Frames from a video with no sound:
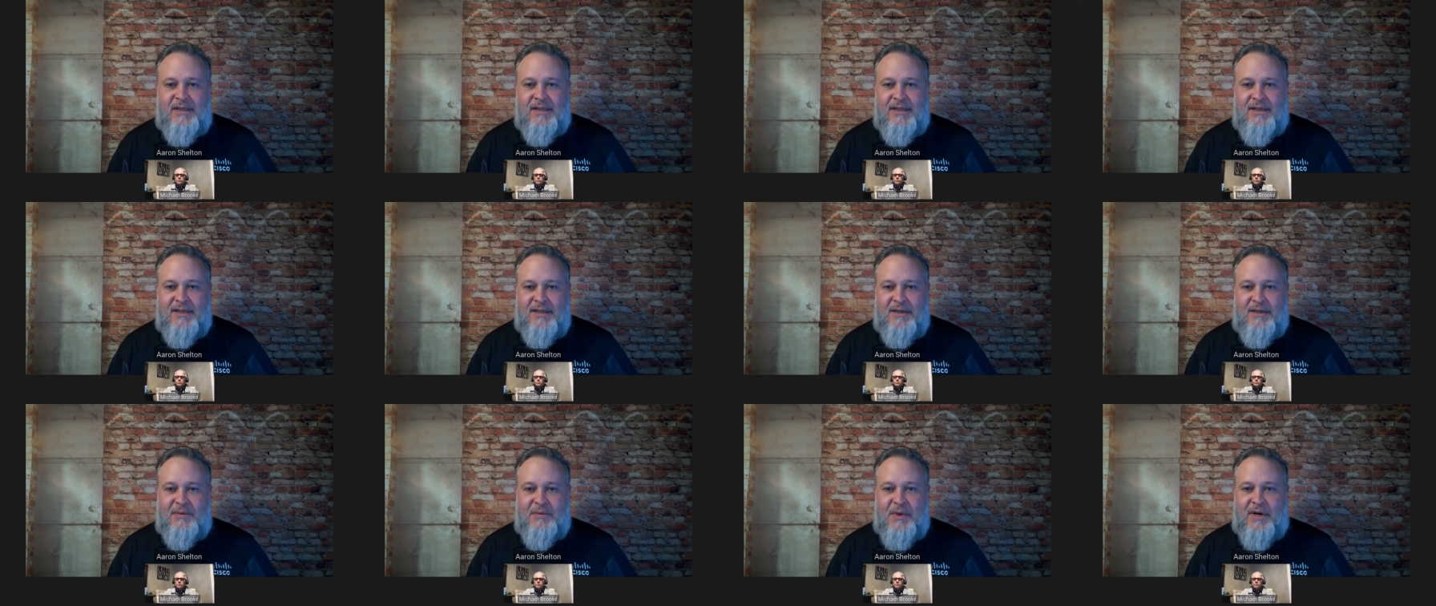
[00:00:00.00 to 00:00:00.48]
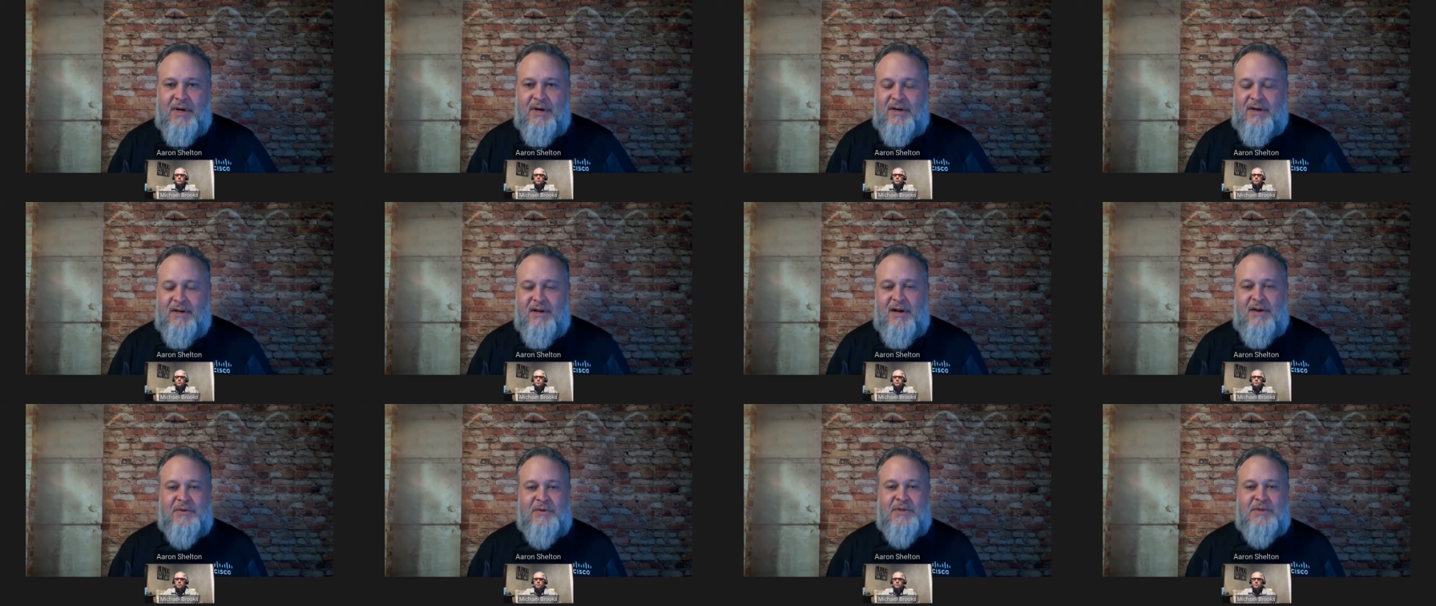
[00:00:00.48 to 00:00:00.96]
Uh, where in
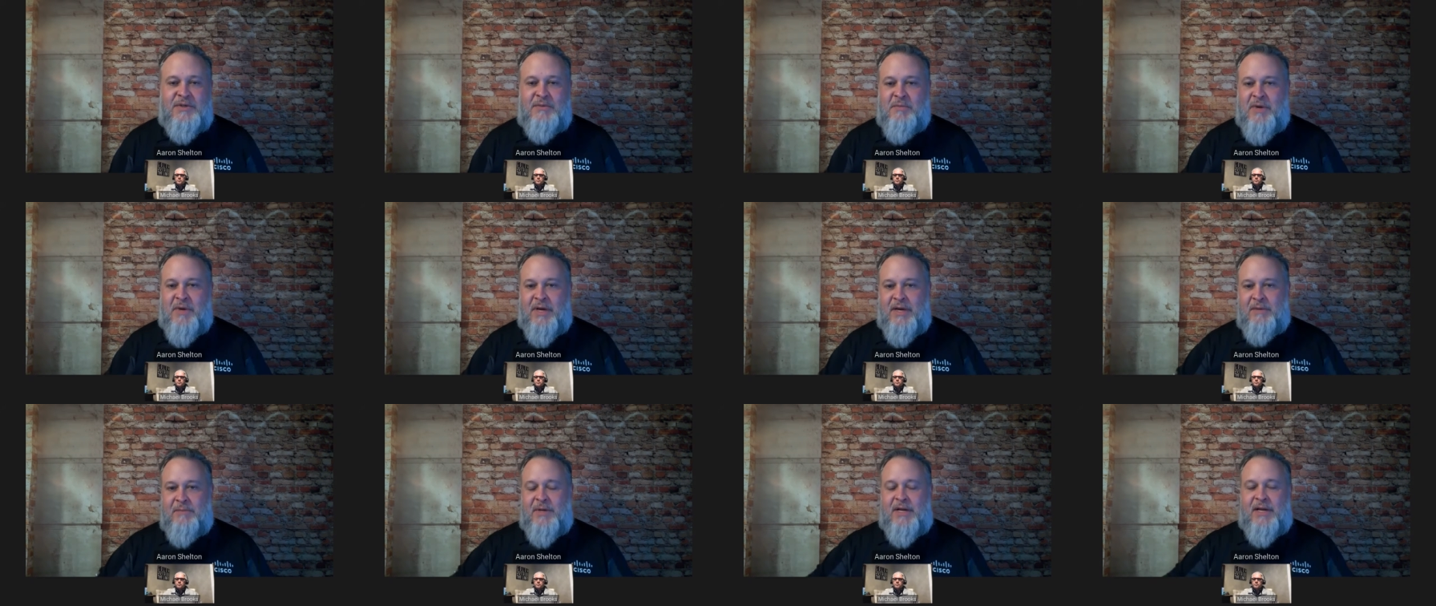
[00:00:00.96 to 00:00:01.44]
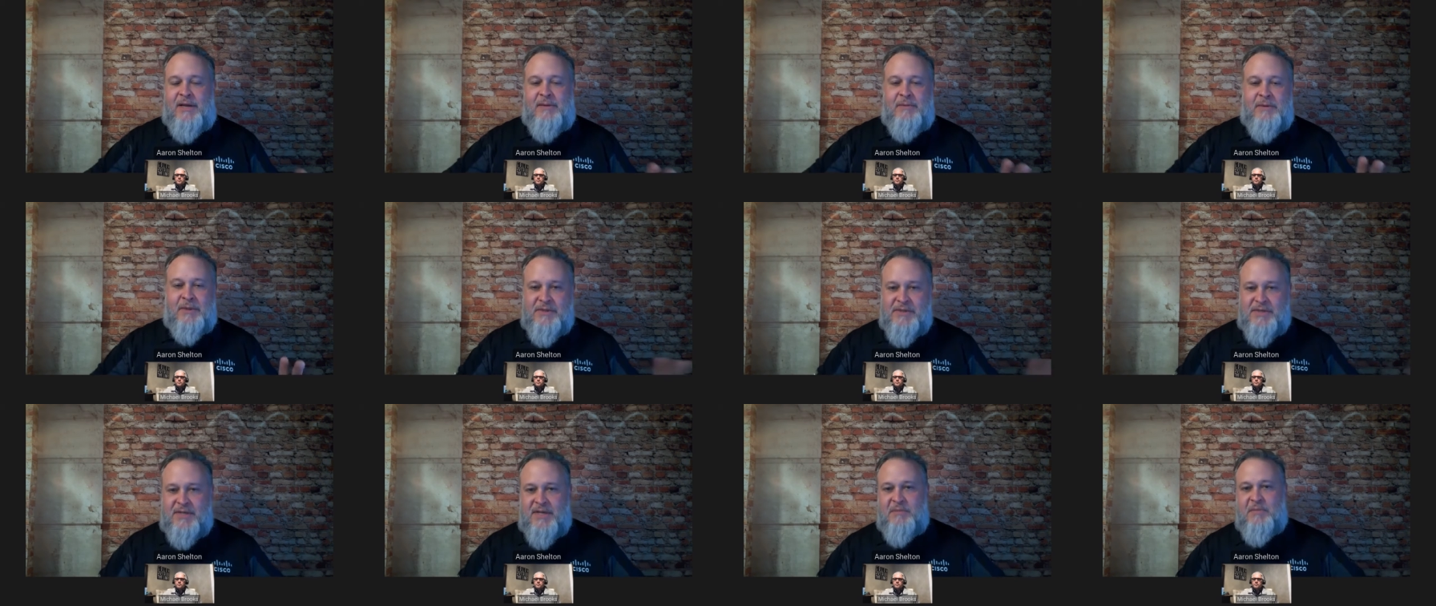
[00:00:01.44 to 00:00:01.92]
an office, you might have been
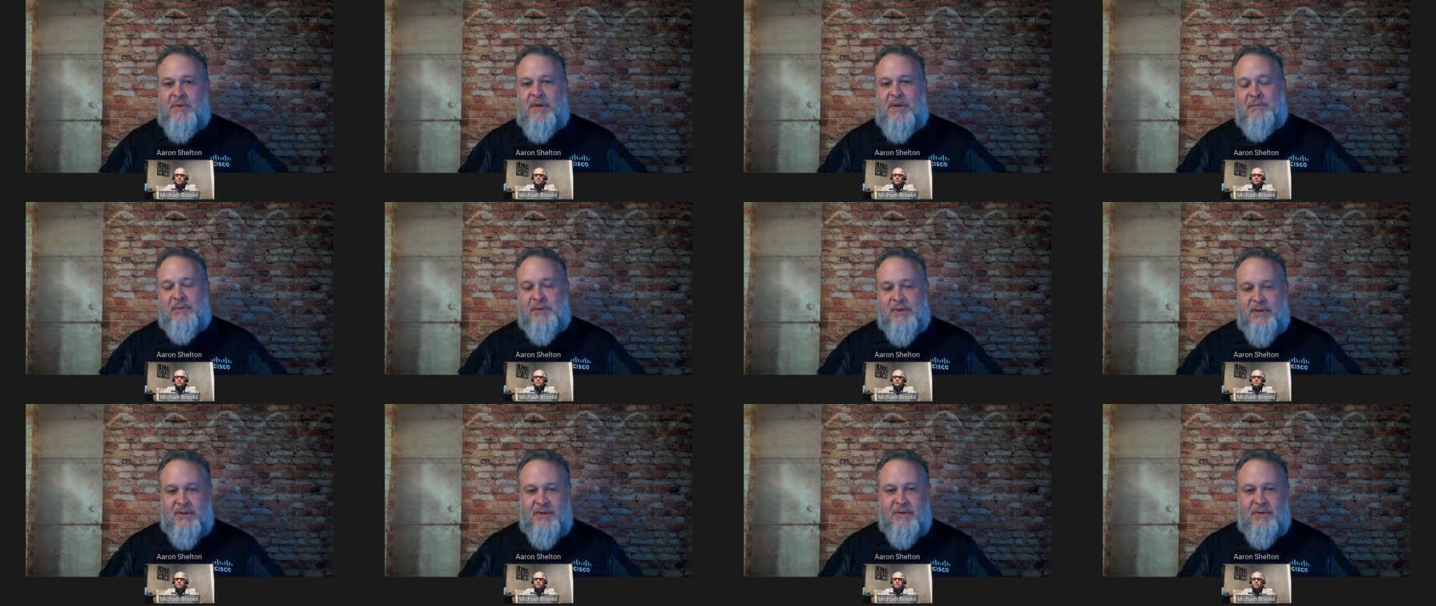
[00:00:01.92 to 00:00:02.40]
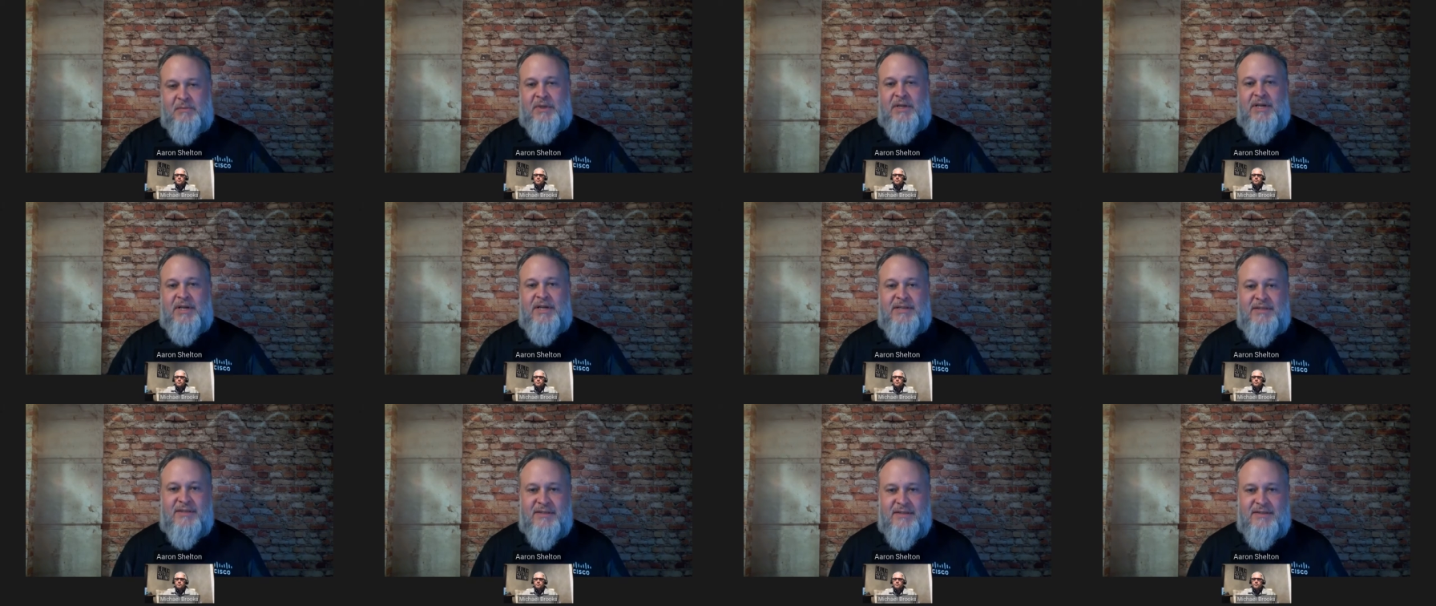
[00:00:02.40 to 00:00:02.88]
able to send people other
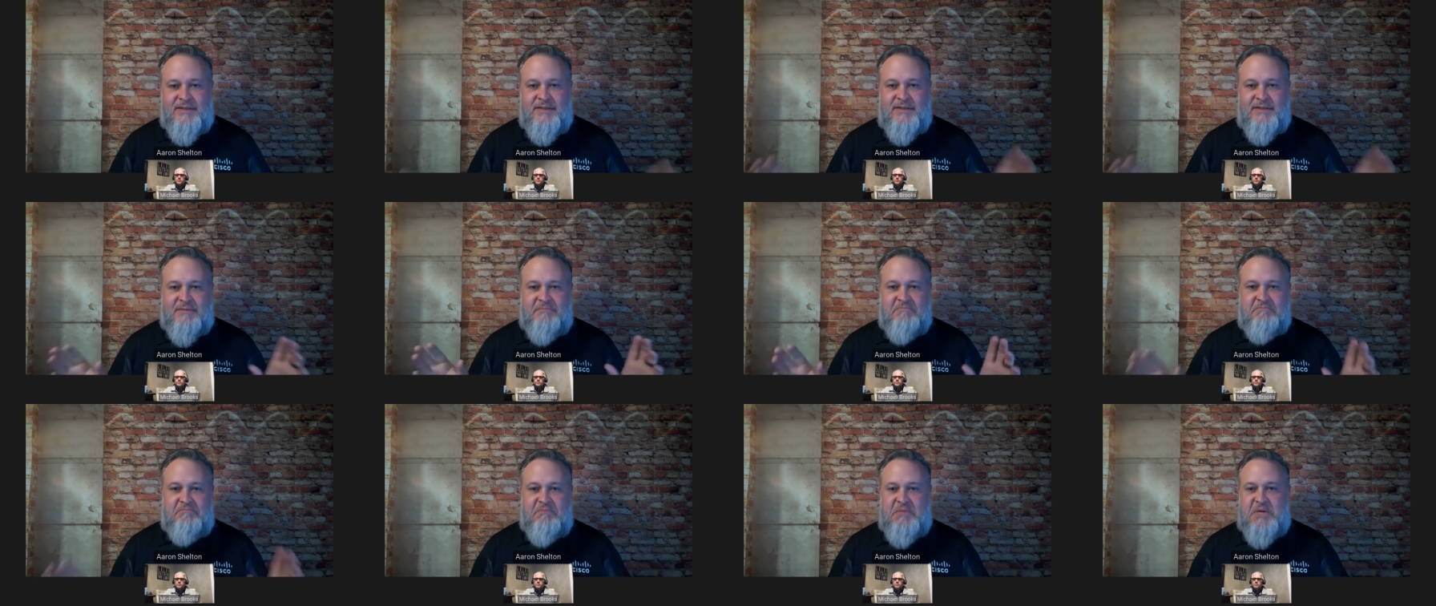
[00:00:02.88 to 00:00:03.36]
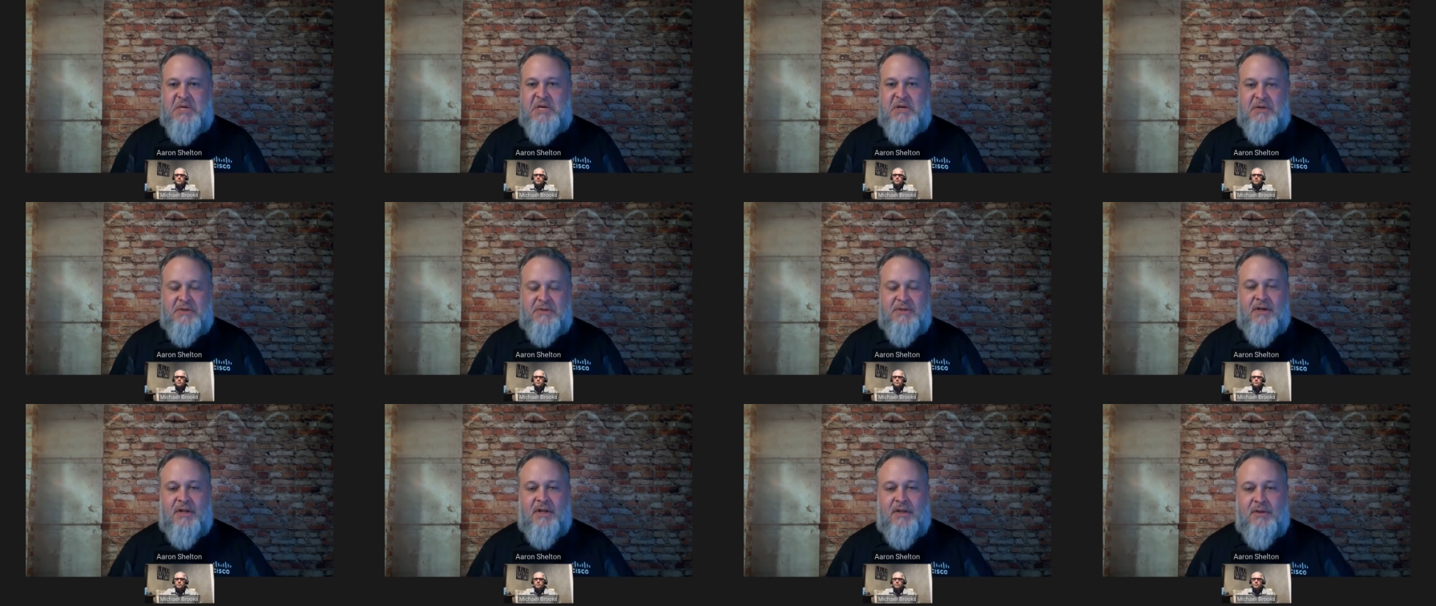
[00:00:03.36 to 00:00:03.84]
places. Here,
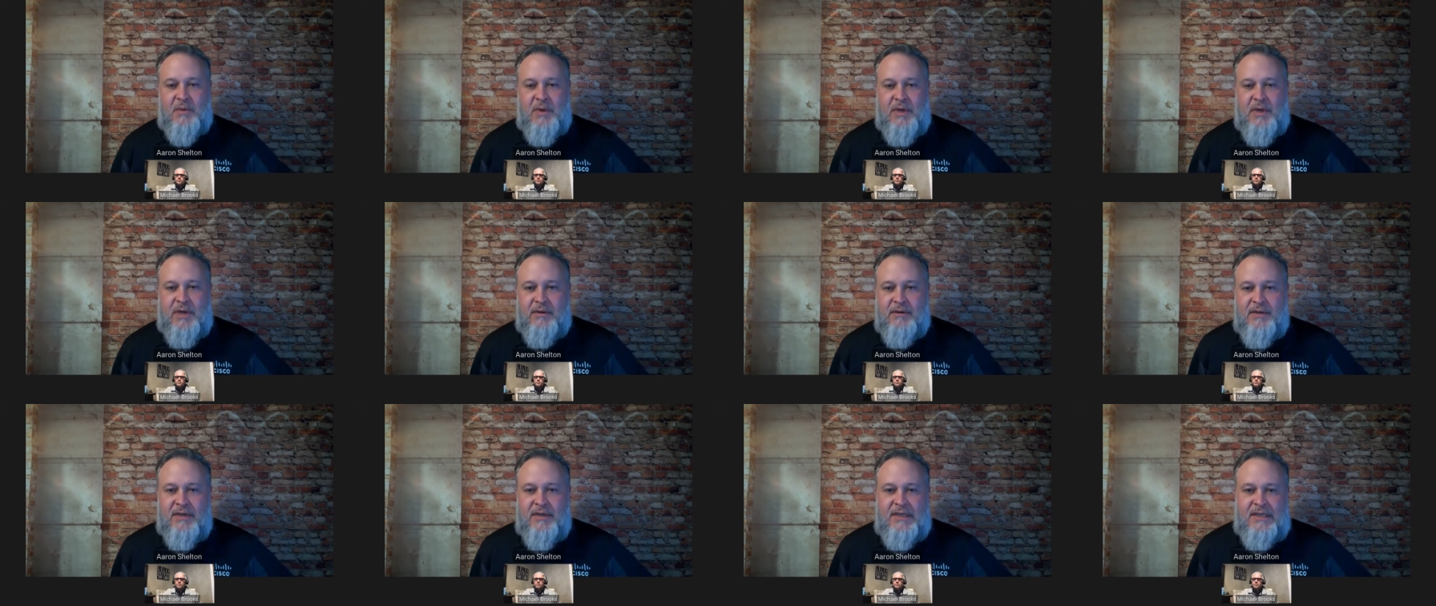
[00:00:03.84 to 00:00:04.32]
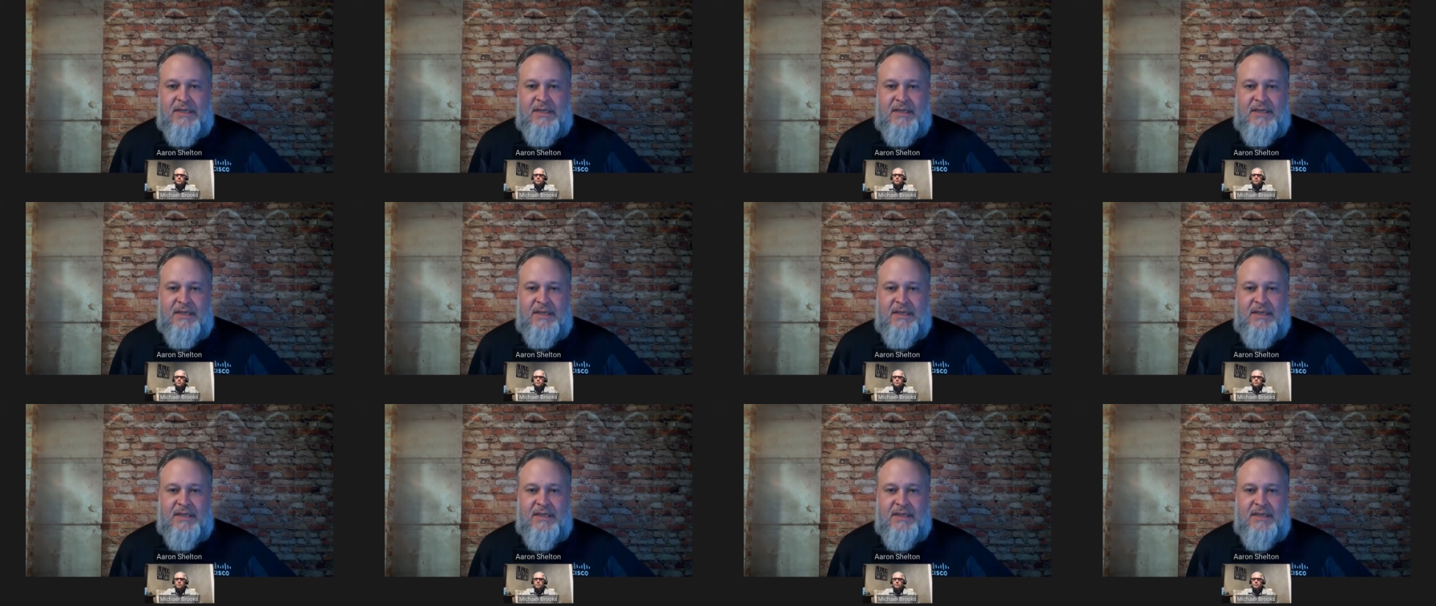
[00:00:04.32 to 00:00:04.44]
it's all in one,